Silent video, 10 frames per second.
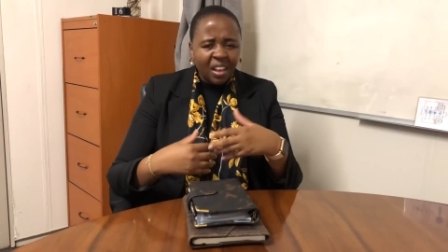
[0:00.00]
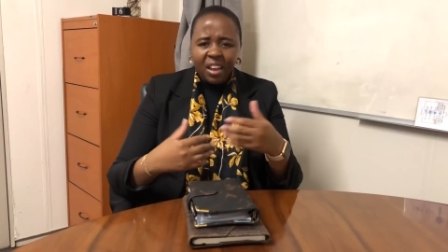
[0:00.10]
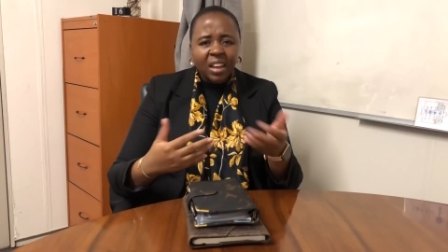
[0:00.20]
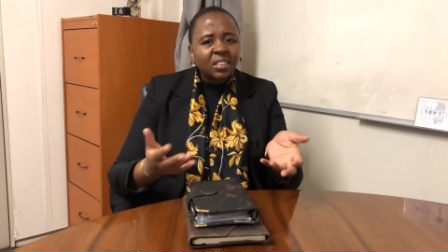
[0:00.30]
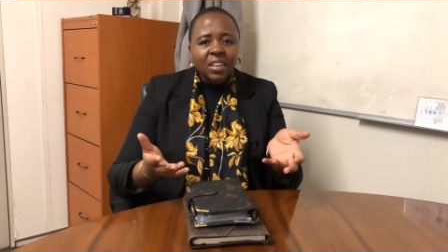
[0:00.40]

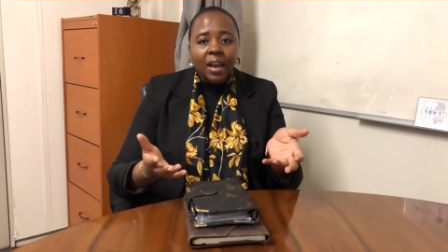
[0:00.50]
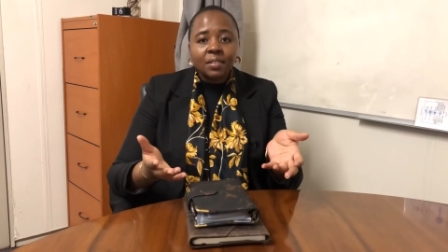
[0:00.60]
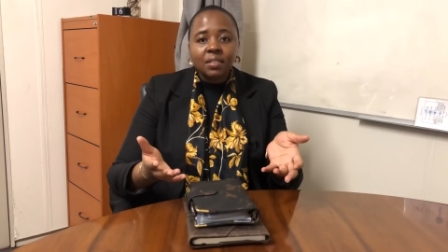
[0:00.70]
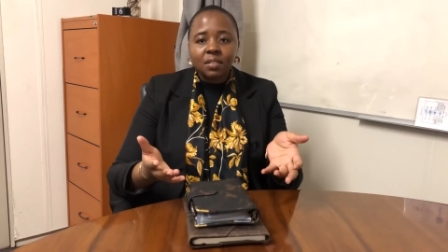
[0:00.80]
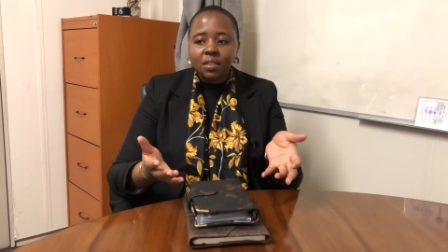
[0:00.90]
It
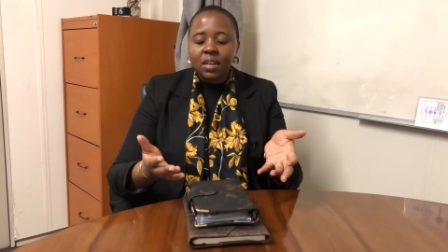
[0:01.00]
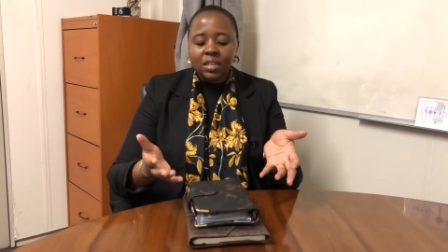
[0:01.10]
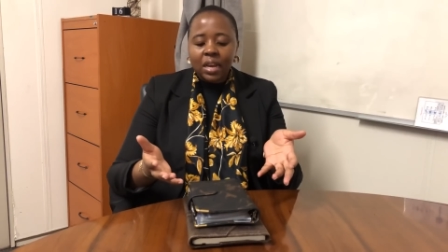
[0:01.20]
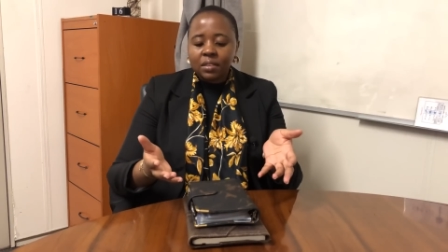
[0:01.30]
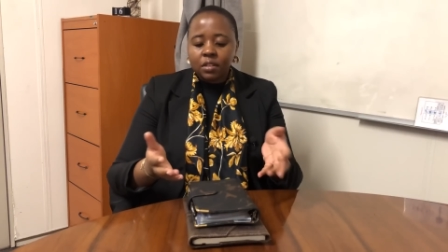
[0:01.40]
doesn't. It
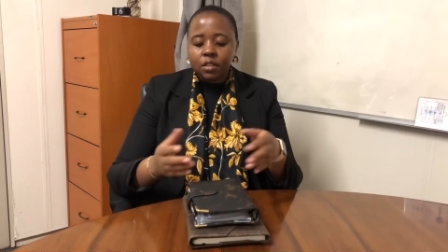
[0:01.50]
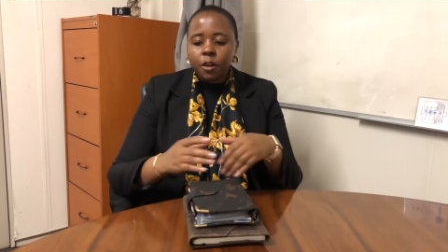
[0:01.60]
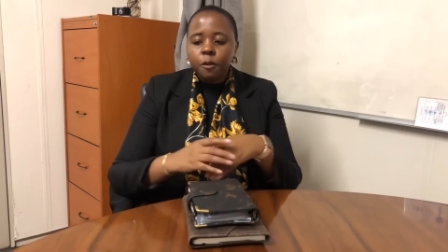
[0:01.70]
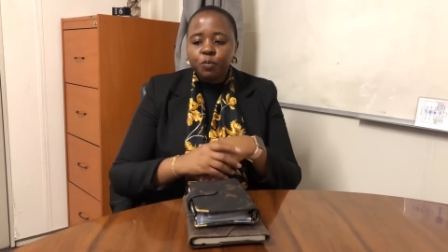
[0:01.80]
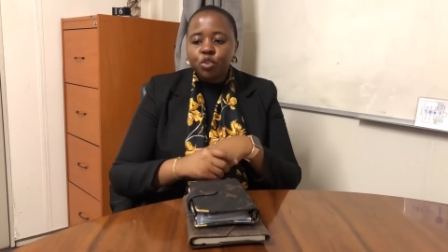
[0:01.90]
doesn't.
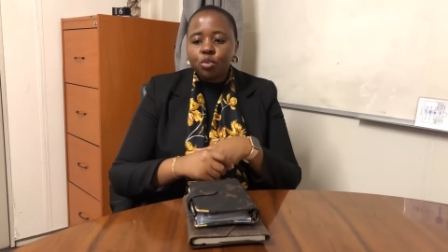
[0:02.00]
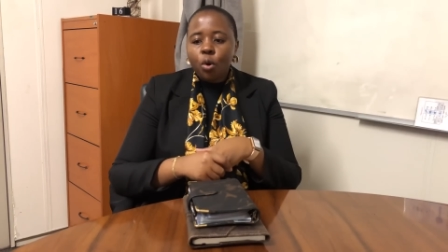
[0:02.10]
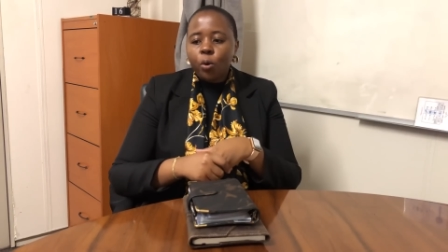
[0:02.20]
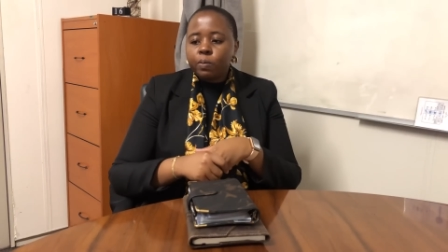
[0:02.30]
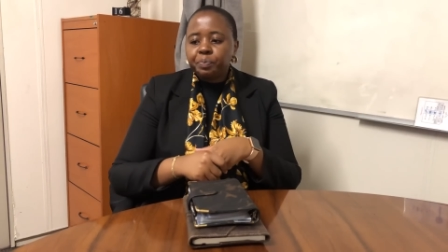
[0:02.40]

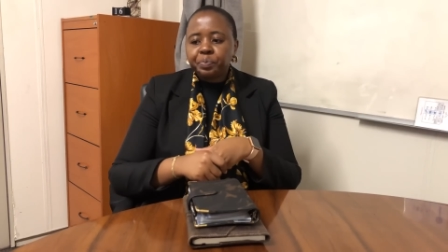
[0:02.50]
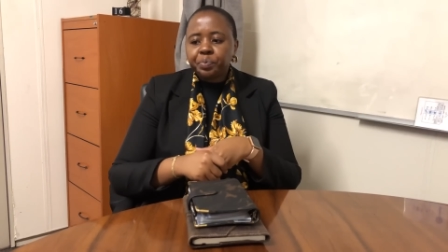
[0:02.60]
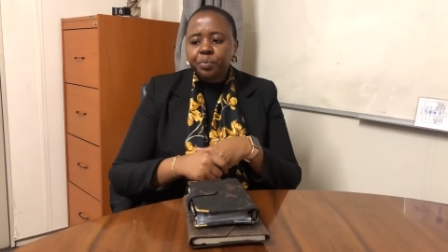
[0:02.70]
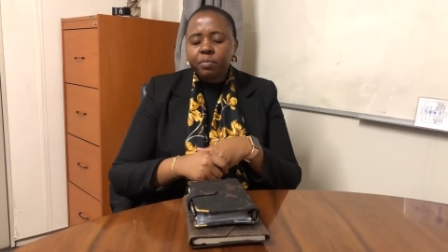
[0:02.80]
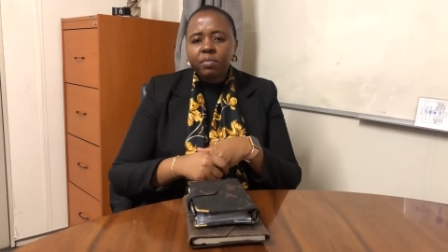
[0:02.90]
So,
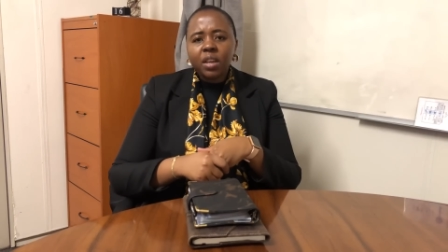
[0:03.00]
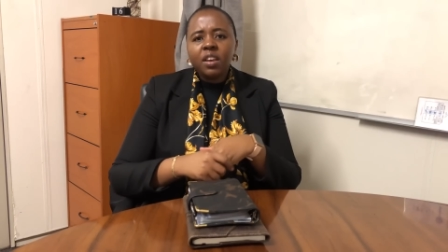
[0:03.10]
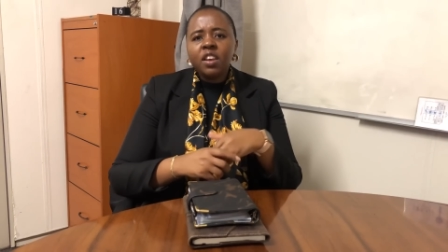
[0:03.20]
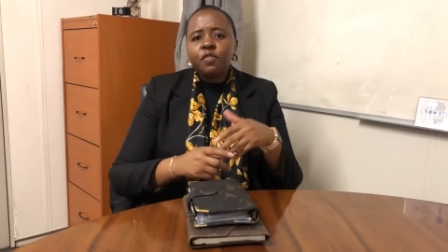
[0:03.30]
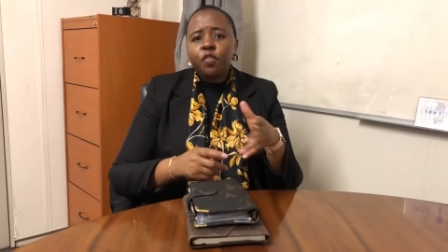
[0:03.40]

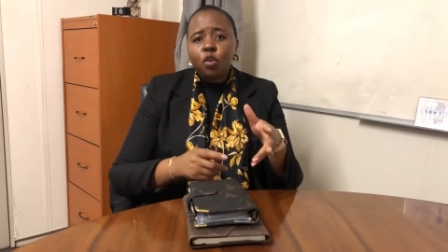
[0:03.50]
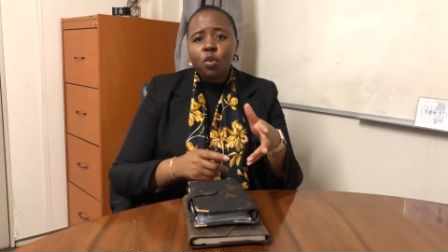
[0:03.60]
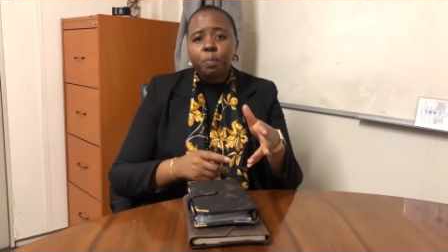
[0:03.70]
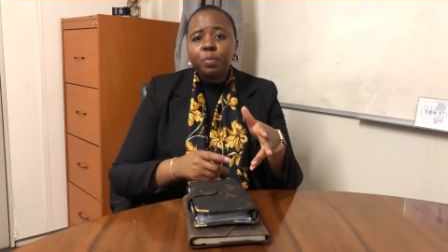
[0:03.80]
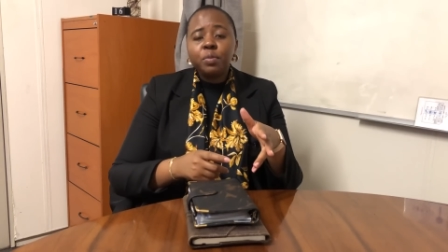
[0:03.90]
if
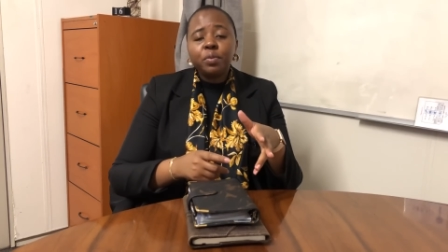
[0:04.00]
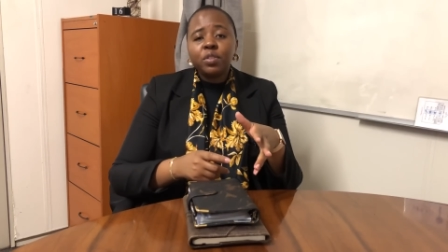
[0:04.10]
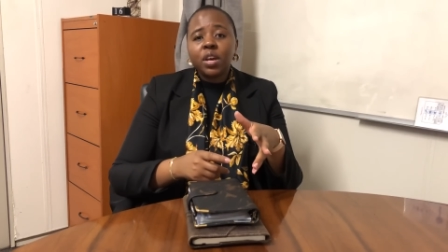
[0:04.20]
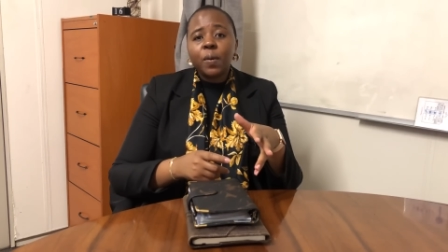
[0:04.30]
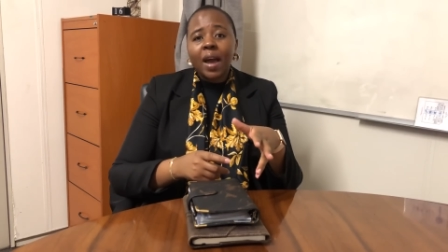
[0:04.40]
for people
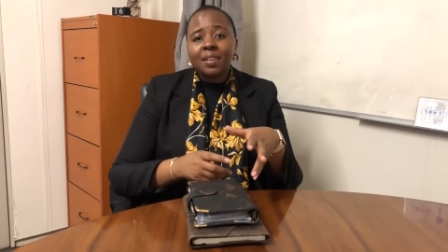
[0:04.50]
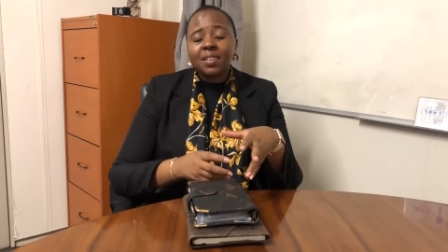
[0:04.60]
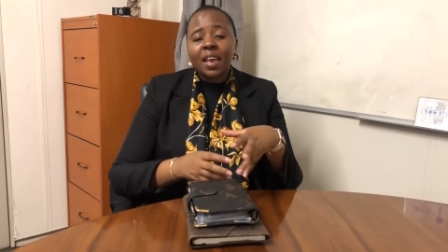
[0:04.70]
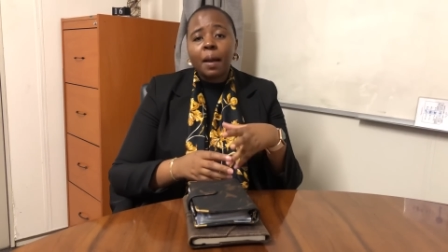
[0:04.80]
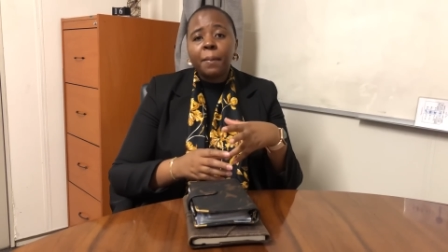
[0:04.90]
that were
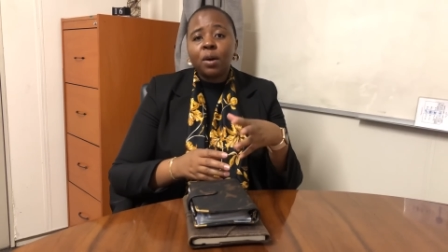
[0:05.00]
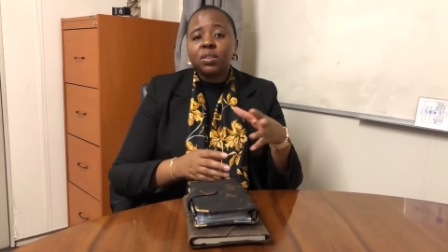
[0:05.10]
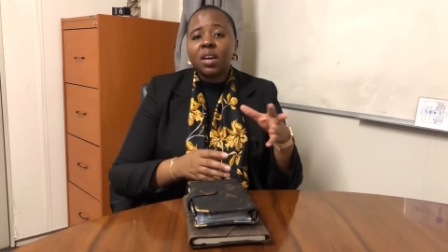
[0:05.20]
asking about